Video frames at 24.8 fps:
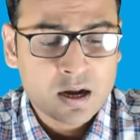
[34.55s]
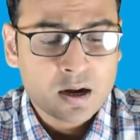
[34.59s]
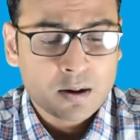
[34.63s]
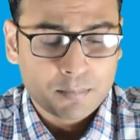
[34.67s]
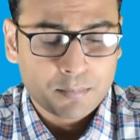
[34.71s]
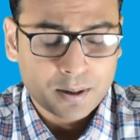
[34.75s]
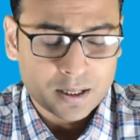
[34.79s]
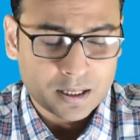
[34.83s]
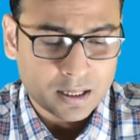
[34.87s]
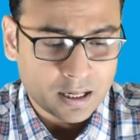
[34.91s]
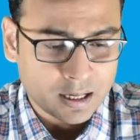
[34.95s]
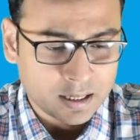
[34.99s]

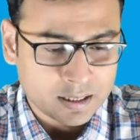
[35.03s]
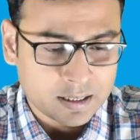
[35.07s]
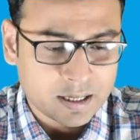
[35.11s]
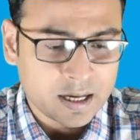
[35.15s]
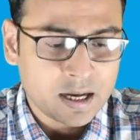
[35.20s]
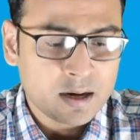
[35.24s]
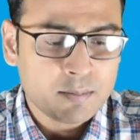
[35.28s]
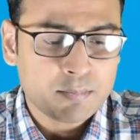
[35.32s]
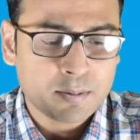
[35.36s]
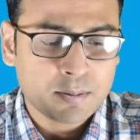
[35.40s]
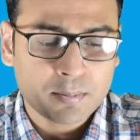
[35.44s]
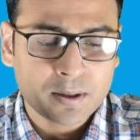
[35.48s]
But
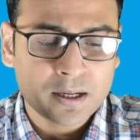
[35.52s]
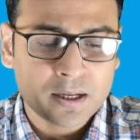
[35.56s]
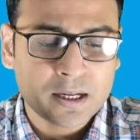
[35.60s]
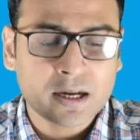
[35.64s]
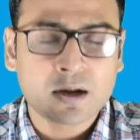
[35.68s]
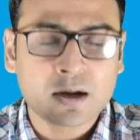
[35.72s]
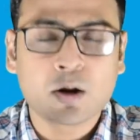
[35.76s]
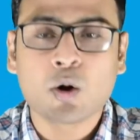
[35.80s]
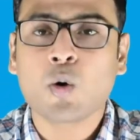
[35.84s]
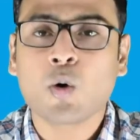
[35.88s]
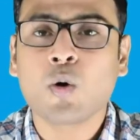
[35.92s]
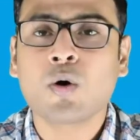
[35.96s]
again, people
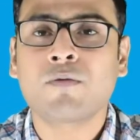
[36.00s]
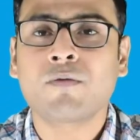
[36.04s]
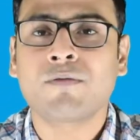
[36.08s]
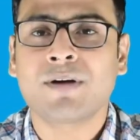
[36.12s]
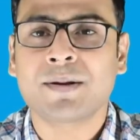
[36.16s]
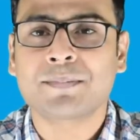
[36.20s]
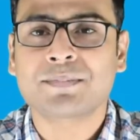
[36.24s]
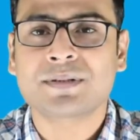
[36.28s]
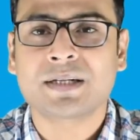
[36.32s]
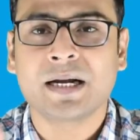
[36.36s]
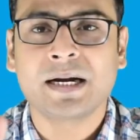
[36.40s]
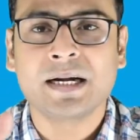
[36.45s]
ignore
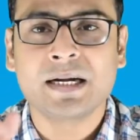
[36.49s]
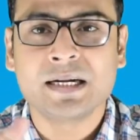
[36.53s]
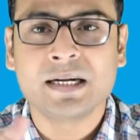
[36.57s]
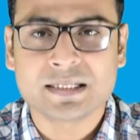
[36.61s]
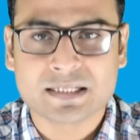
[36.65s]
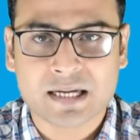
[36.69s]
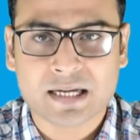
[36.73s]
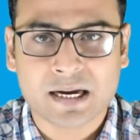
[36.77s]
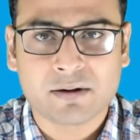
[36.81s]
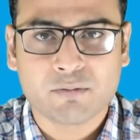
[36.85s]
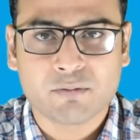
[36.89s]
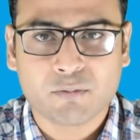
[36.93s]
website
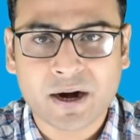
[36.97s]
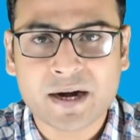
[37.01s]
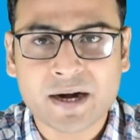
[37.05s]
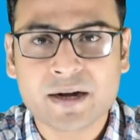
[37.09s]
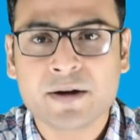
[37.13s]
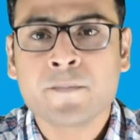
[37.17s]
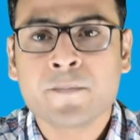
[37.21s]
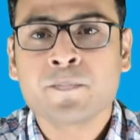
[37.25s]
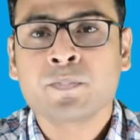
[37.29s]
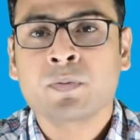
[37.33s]
design, right?